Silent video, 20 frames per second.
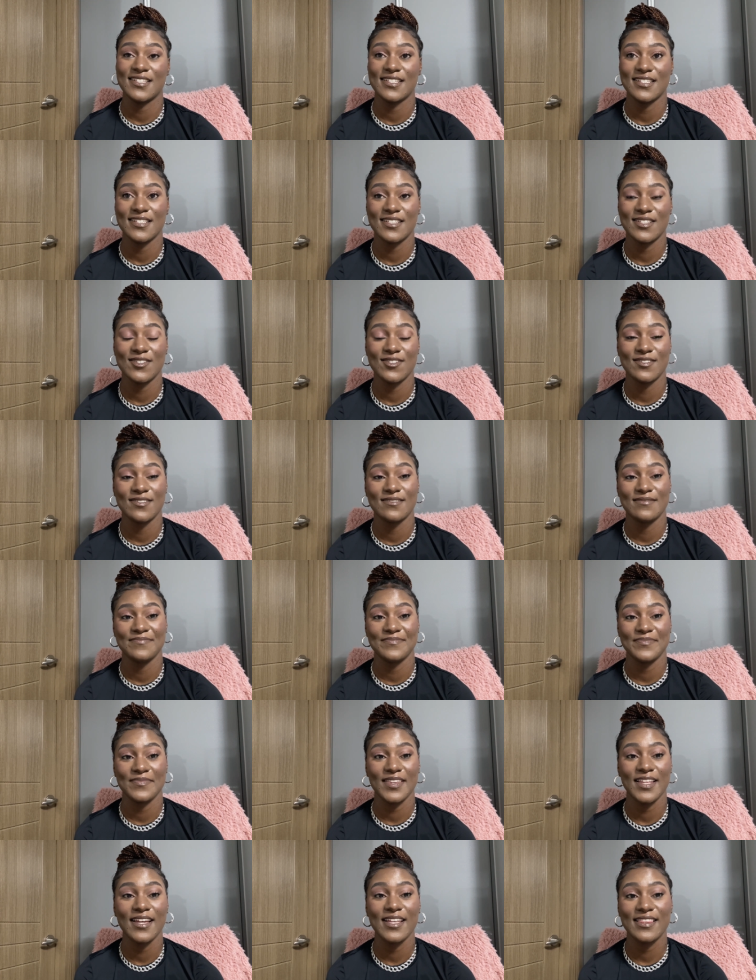So,
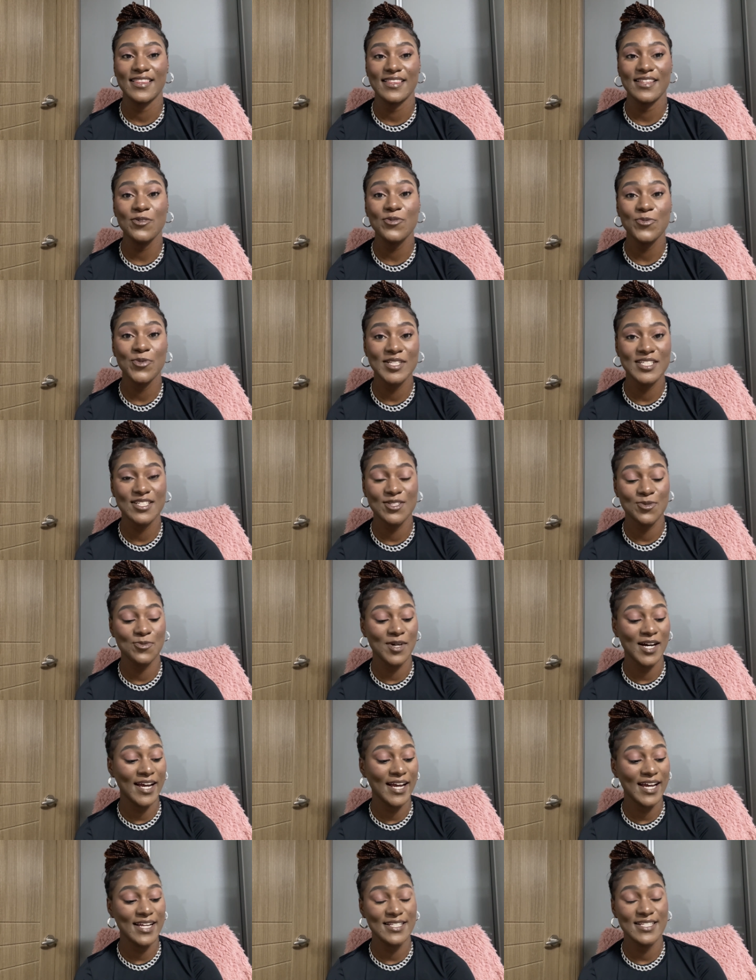which is
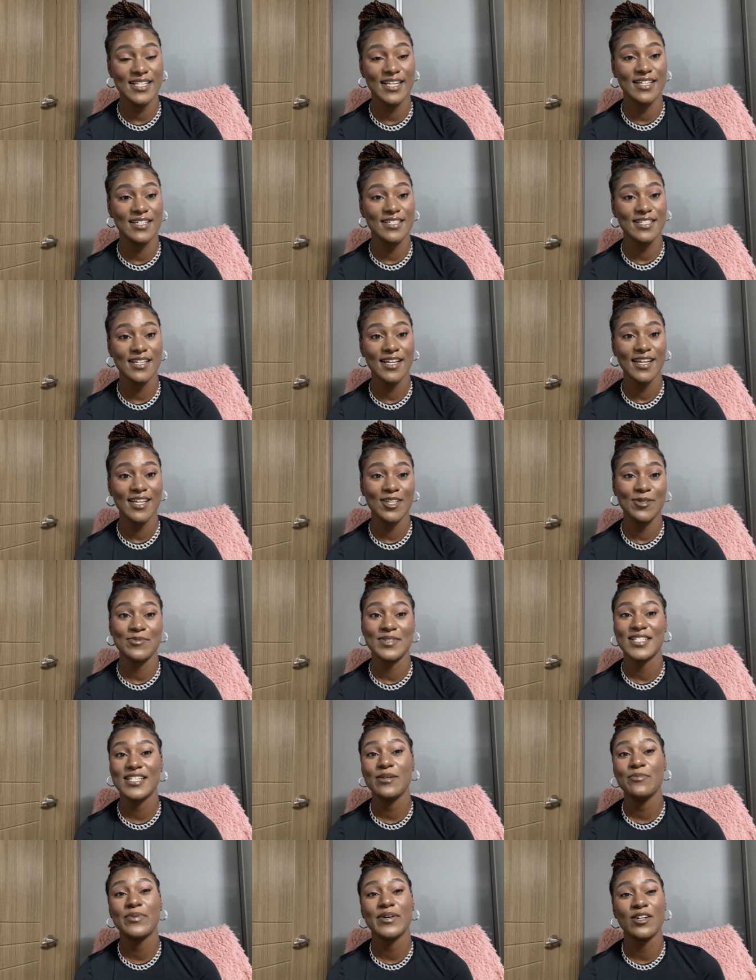why I said you must
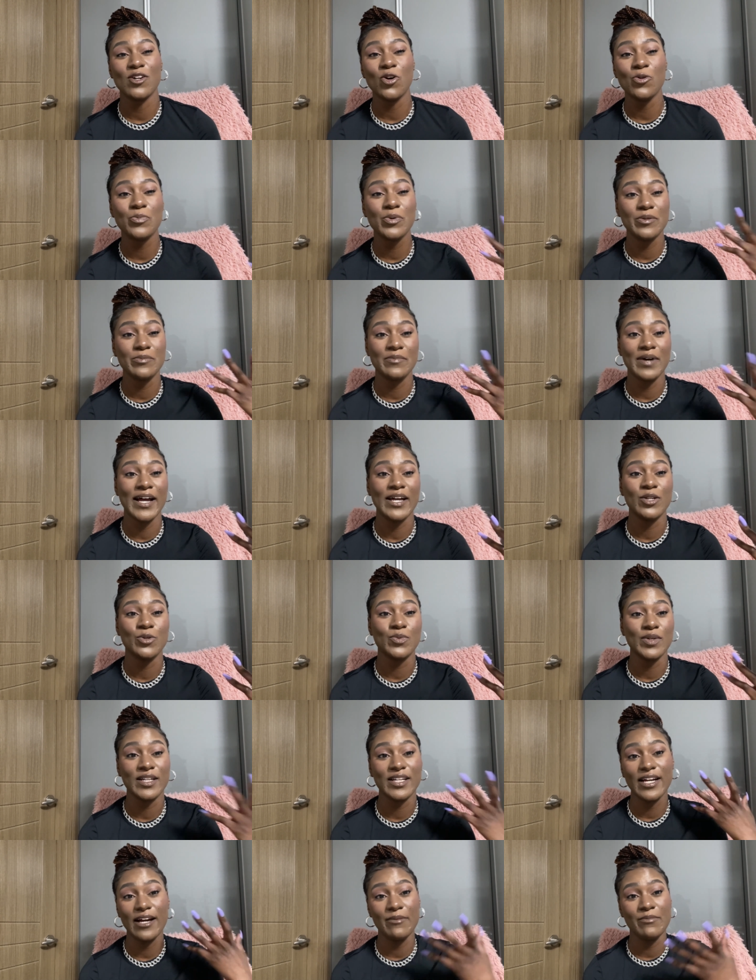keep an open mind
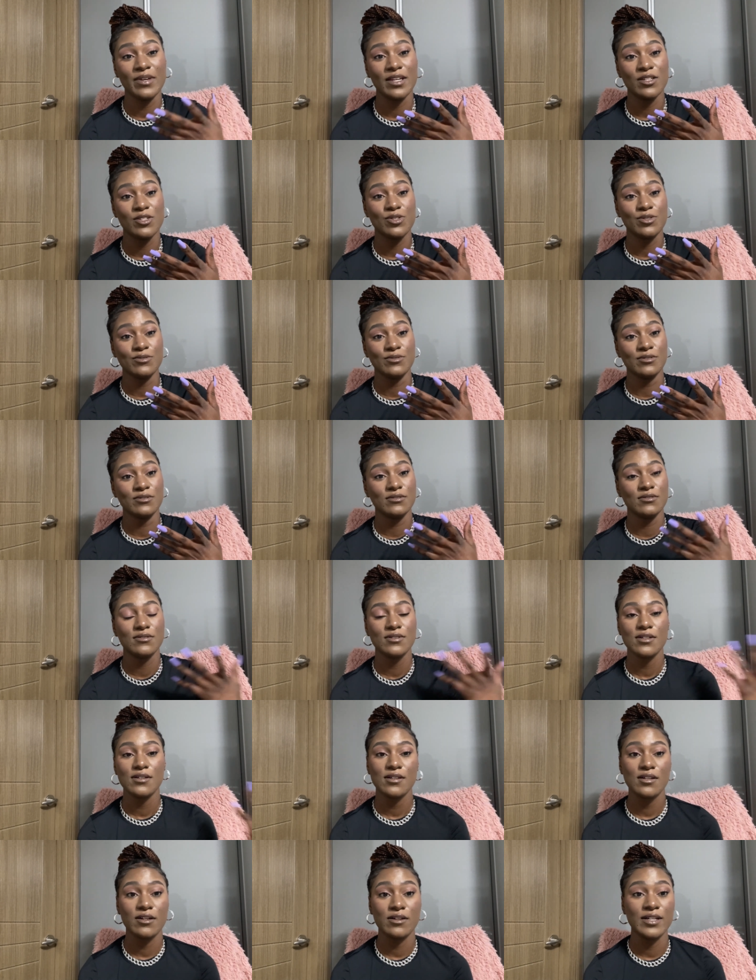when coming to
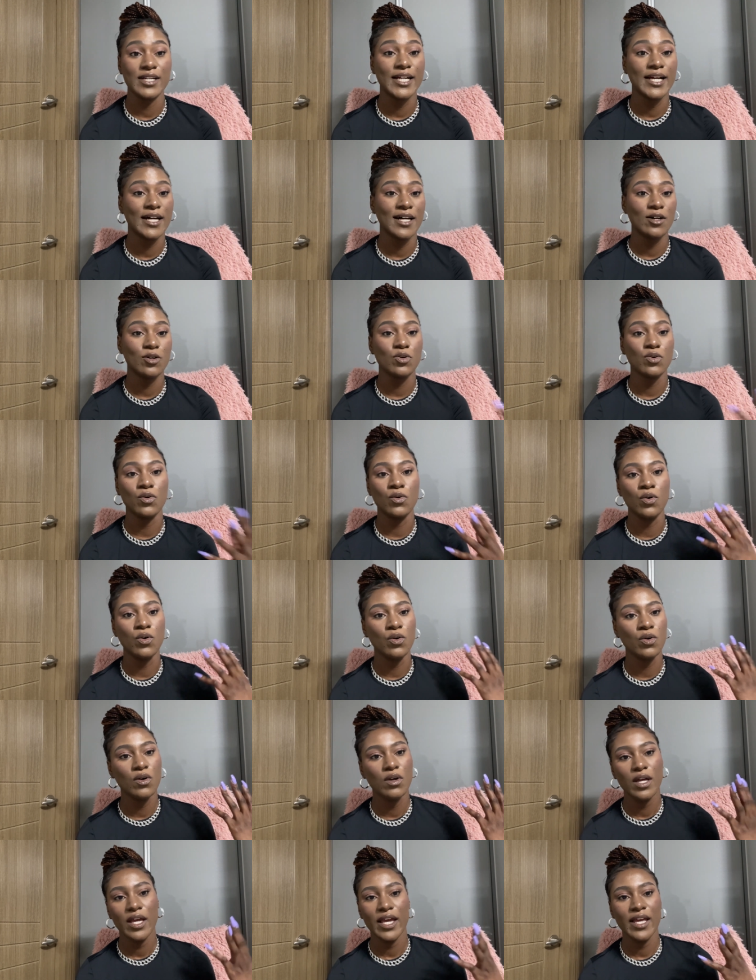Korea or
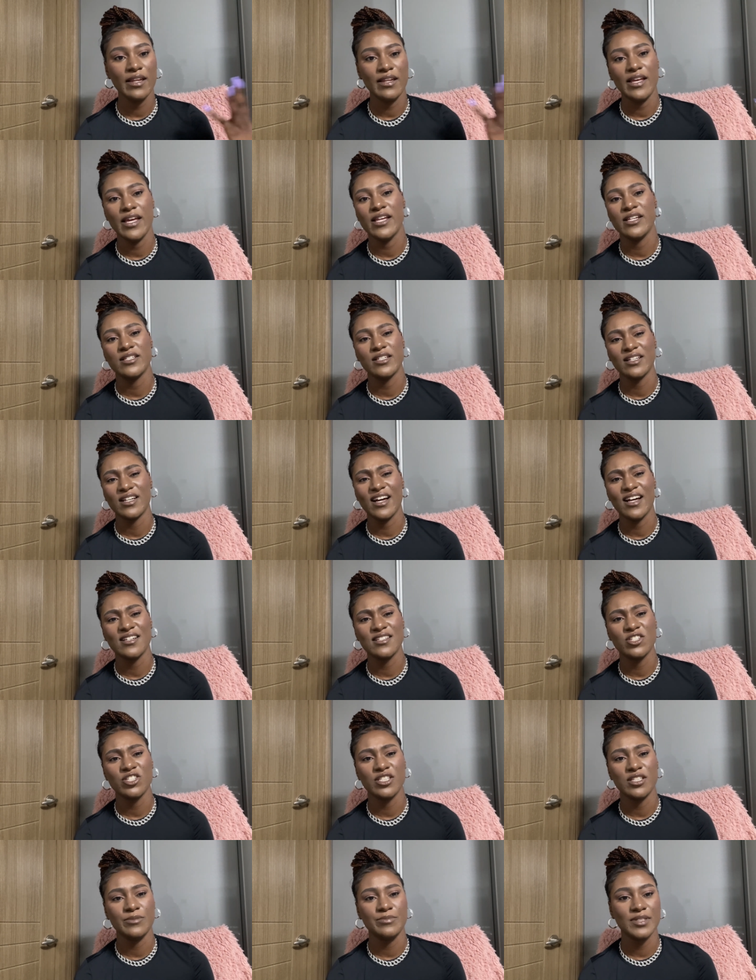any Asian
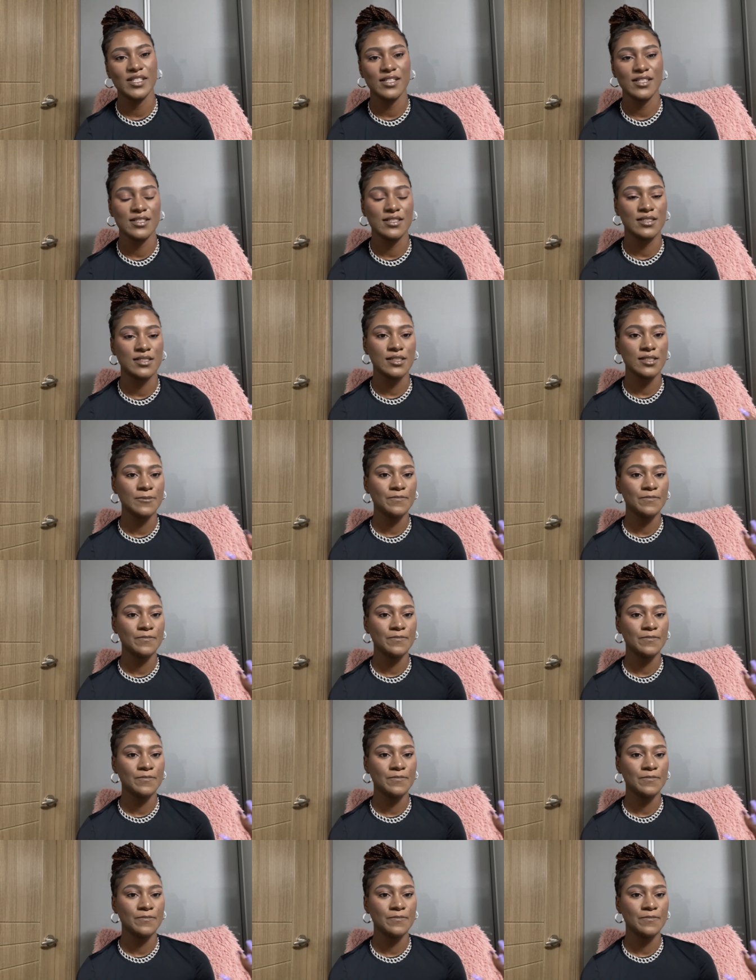country, because